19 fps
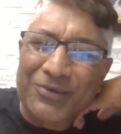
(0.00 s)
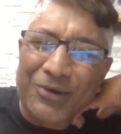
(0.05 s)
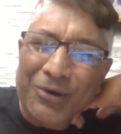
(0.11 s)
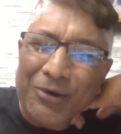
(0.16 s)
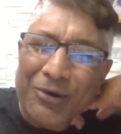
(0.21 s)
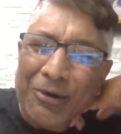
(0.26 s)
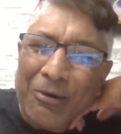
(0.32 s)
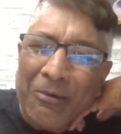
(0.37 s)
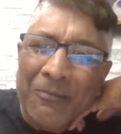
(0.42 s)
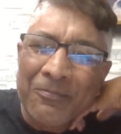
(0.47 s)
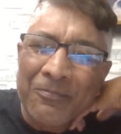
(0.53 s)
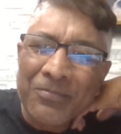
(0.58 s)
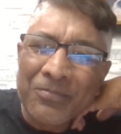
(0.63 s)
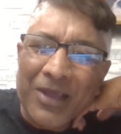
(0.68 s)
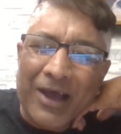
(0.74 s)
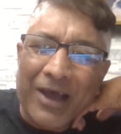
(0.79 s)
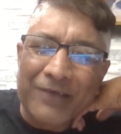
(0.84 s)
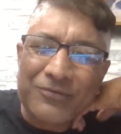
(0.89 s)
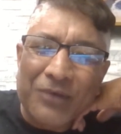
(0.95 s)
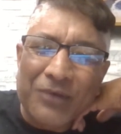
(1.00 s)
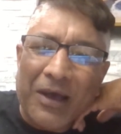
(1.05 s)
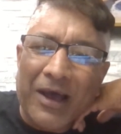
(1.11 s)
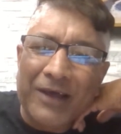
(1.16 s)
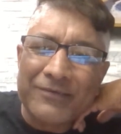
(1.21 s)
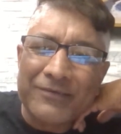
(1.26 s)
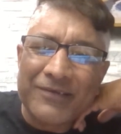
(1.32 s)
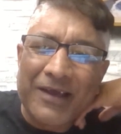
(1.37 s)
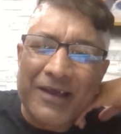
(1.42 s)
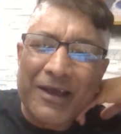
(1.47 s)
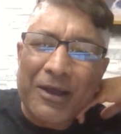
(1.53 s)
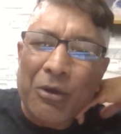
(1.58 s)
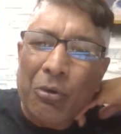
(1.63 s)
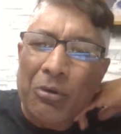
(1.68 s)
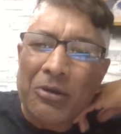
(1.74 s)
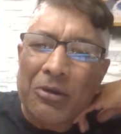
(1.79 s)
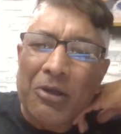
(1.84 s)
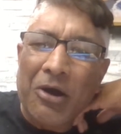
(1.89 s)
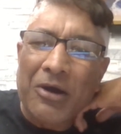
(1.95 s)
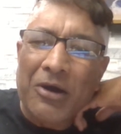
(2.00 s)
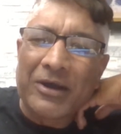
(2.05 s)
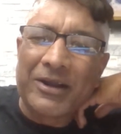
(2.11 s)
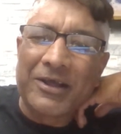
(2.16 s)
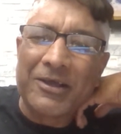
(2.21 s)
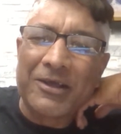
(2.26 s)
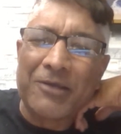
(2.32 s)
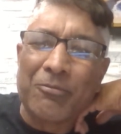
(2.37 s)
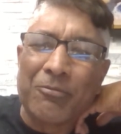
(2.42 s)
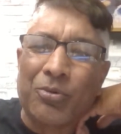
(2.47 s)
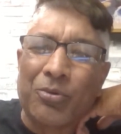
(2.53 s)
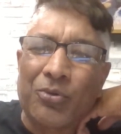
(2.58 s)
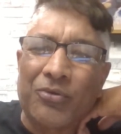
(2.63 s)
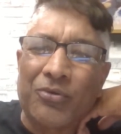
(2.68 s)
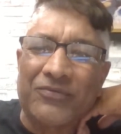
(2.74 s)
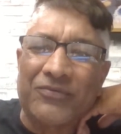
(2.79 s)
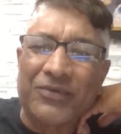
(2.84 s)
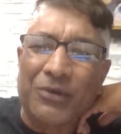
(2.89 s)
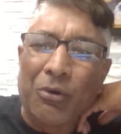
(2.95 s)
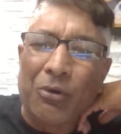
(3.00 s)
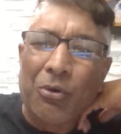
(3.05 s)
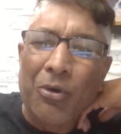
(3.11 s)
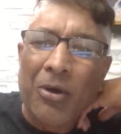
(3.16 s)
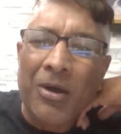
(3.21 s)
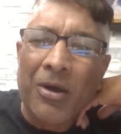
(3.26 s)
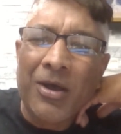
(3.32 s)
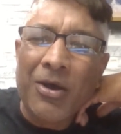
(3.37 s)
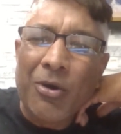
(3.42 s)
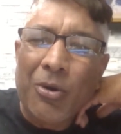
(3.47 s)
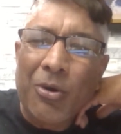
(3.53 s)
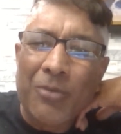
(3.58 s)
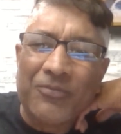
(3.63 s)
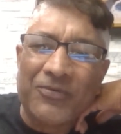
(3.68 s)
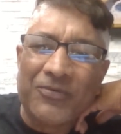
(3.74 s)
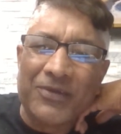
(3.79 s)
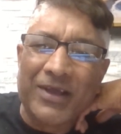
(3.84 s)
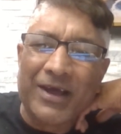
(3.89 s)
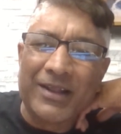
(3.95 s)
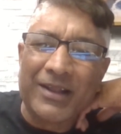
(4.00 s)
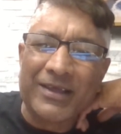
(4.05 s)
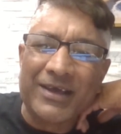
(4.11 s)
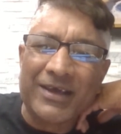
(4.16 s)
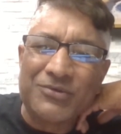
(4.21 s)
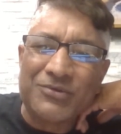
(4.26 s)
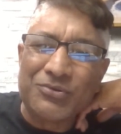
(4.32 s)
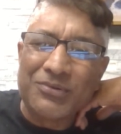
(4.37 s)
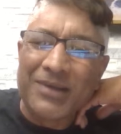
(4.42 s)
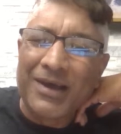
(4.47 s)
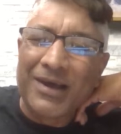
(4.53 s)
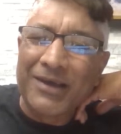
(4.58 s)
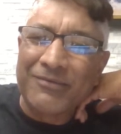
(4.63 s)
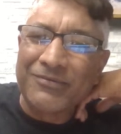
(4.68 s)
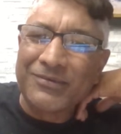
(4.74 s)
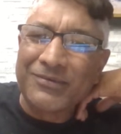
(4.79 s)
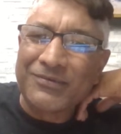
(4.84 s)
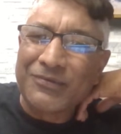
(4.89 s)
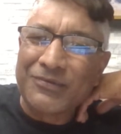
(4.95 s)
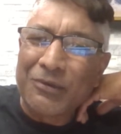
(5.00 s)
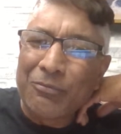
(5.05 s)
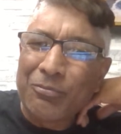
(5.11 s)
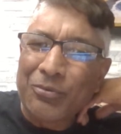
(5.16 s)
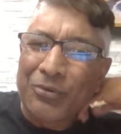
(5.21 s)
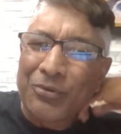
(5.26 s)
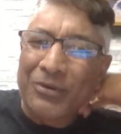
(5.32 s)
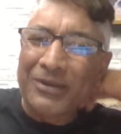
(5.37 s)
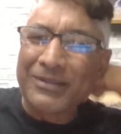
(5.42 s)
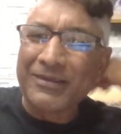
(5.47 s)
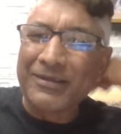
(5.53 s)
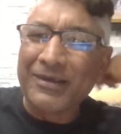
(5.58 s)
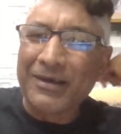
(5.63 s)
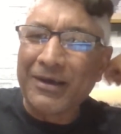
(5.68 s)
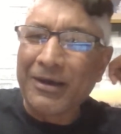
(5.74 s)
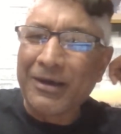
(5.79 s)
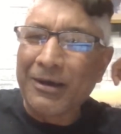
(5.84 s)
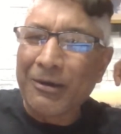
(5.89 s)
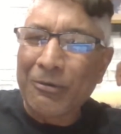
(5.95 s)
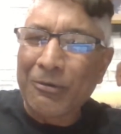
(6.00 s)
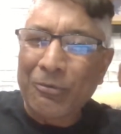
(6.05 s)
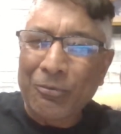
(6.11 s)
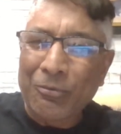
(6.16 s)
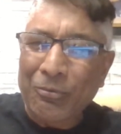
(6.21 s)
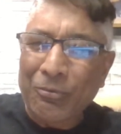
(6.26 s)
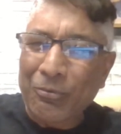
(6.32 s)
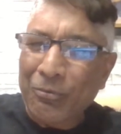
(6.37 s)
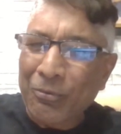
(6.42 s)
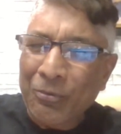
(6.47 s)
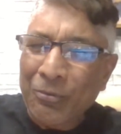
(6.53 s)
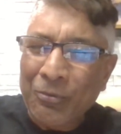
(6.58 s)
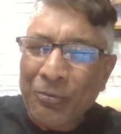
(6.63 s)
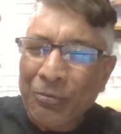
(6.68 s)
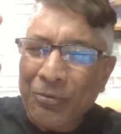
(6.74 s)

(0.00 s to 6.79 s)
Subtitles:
You're welcome. So as I go along and I improve, hopefully I'll get you live at some point.